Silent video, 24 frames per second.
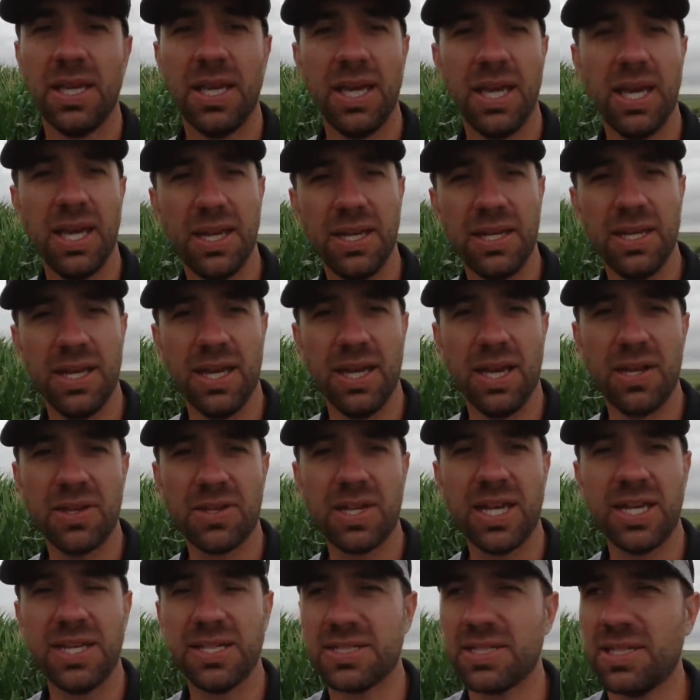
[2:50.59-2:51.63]
And I'll
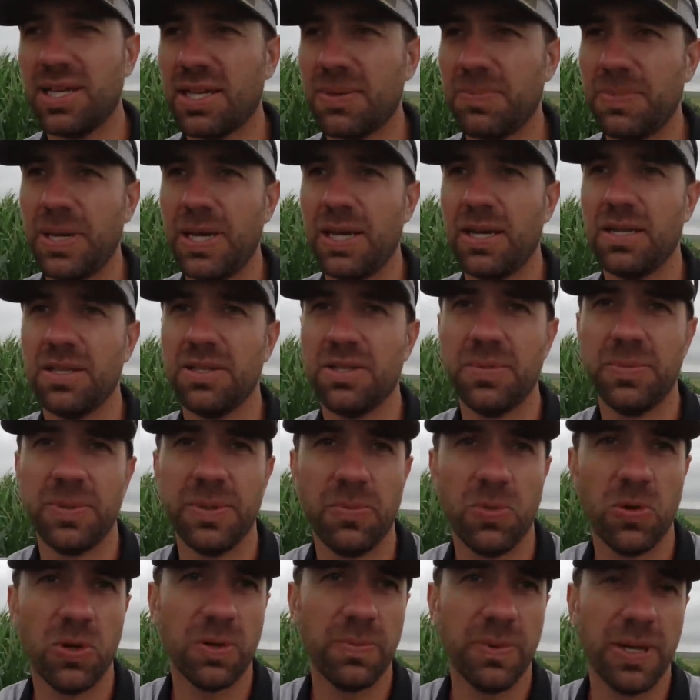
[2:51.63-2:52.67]
kind of talk about a little bit
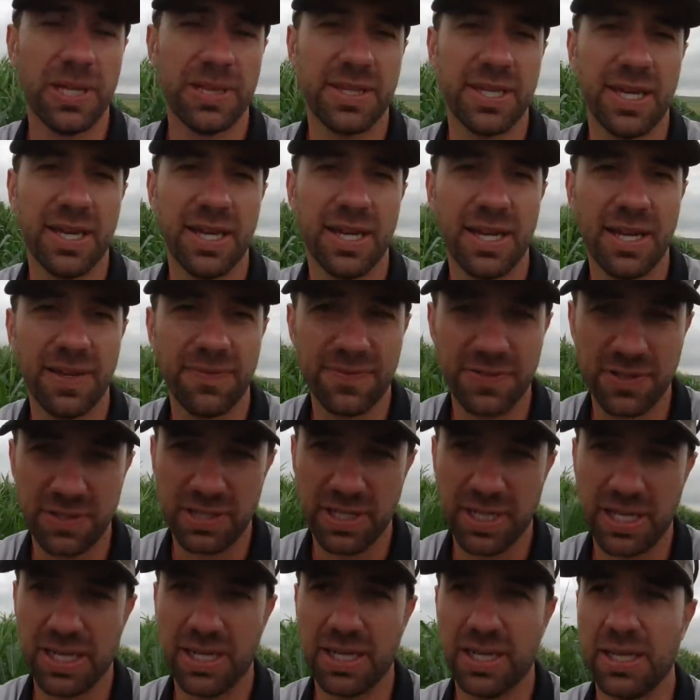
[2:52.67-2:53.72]
more about that after
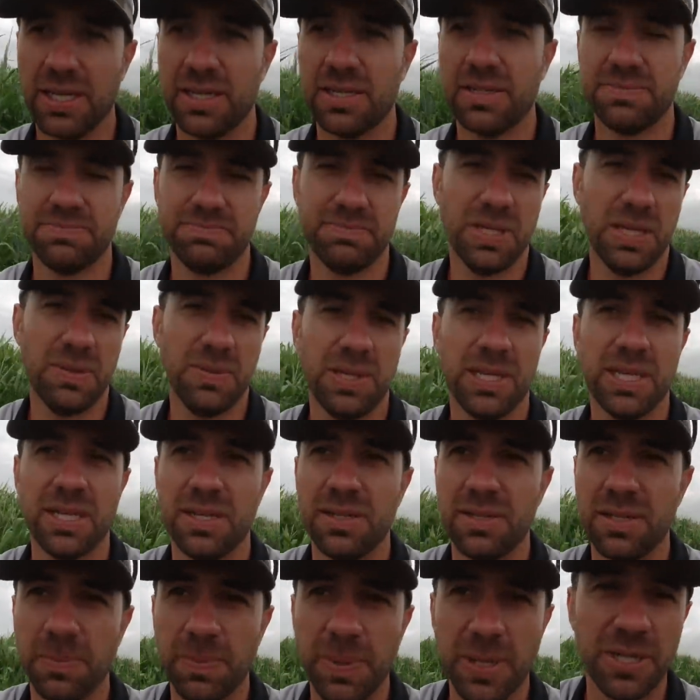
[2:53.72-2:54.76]
I maybe get
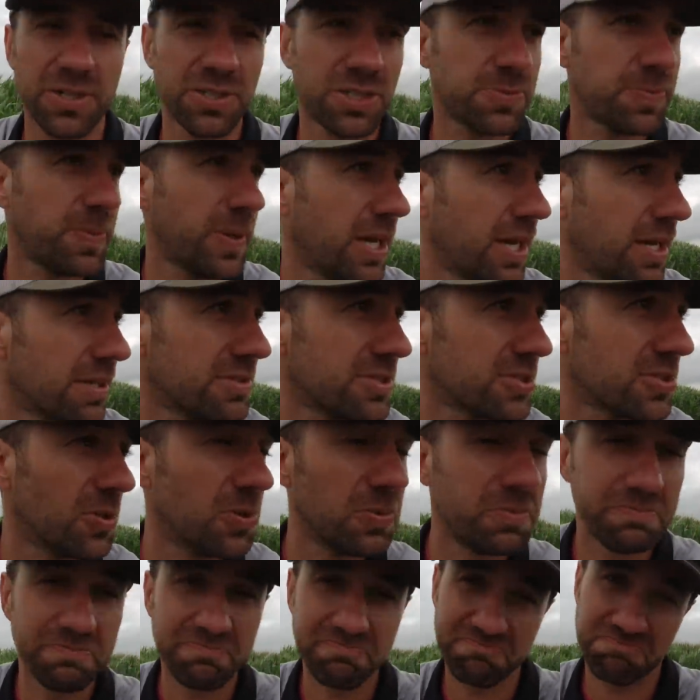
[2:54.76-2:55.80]
in a better spot. So